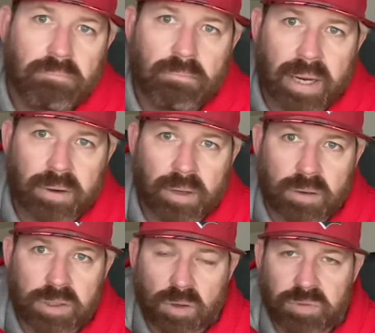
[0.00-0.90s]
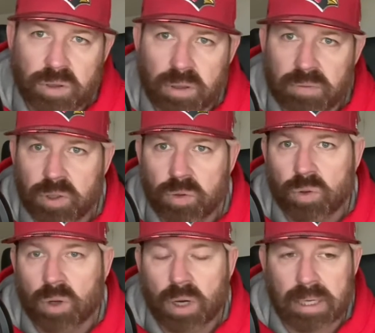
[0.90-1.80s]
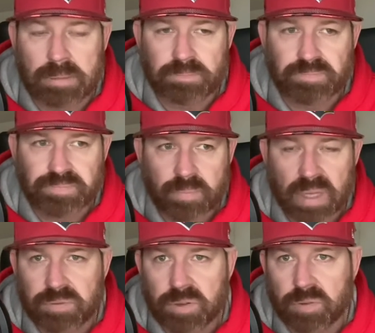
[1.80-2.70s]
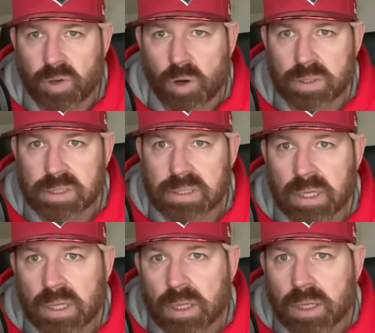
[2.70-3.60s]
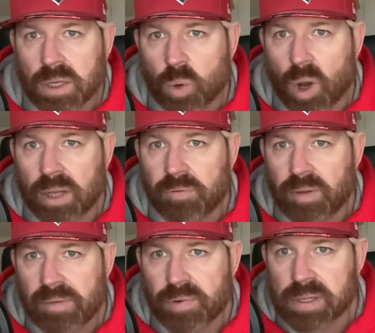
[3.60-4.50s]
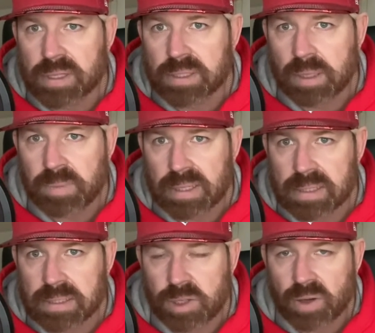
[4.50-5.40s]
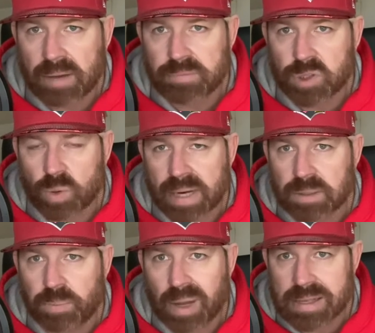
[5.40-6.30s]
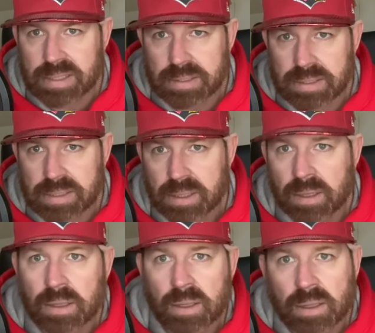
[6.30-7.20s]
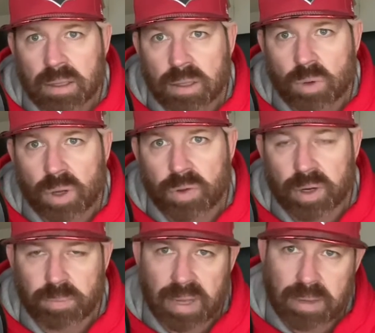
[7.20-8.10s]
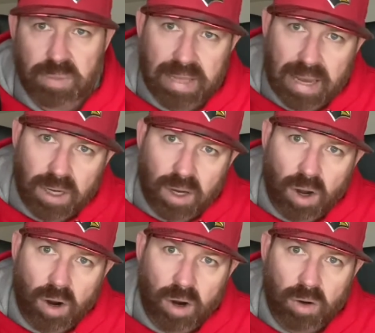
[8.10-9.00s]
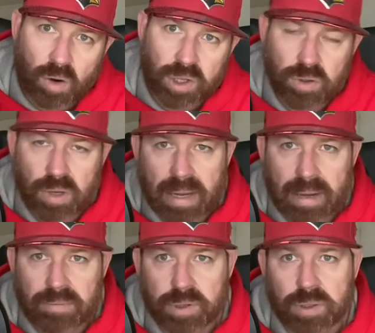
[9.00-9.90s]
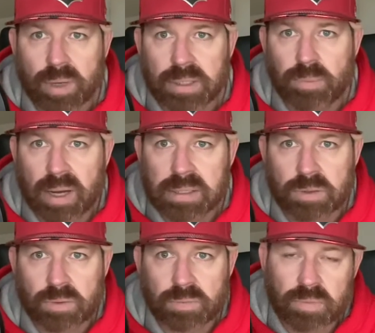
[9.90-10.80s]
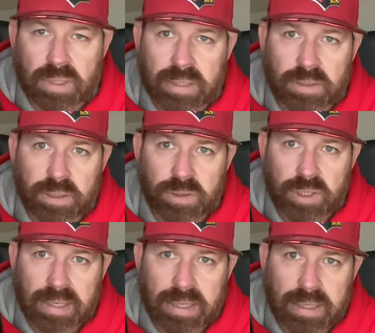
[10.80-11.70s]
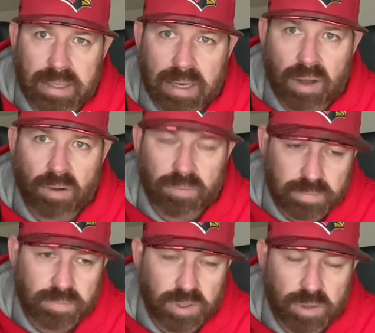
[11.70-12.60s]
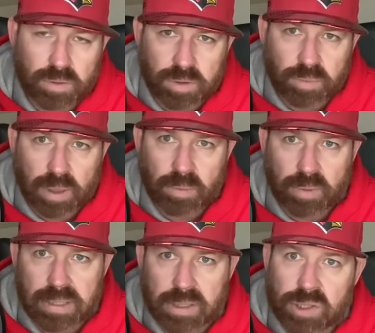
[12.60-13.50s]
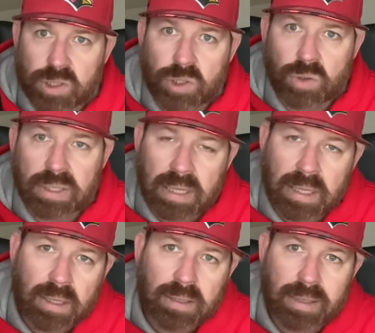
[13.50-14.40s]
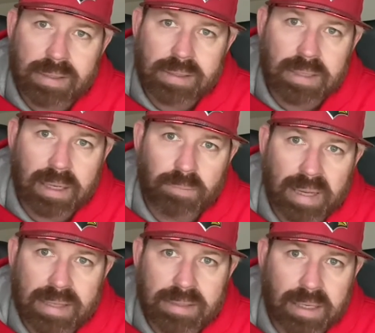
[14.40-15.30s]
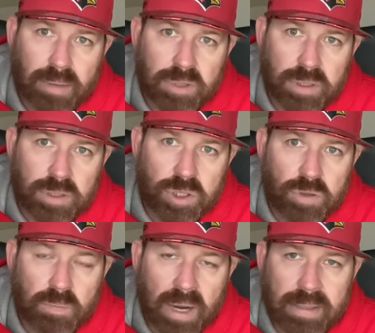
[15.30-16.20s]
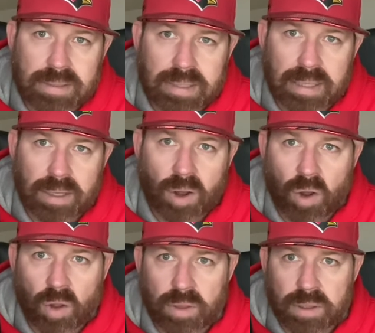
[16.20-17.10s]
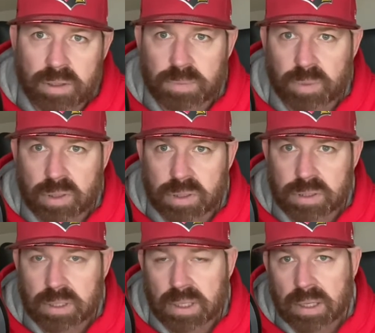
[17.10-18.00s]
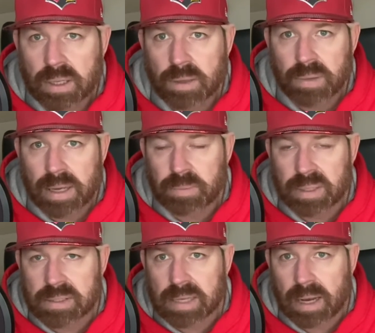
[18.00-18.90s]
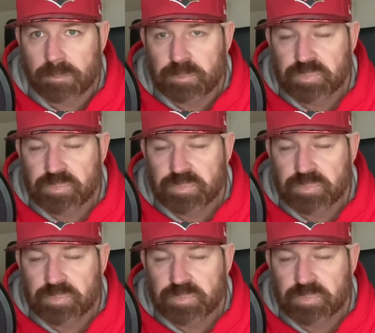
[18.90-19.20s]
I don't know. So if you if you um, if you folks qualify for the stimulus and you have direct deposit, whether it may be that card or you have your direct deposit linked to your checking account, you'll you'll probably get it soon. They said it may take up to two months to get all the dispersed payments out.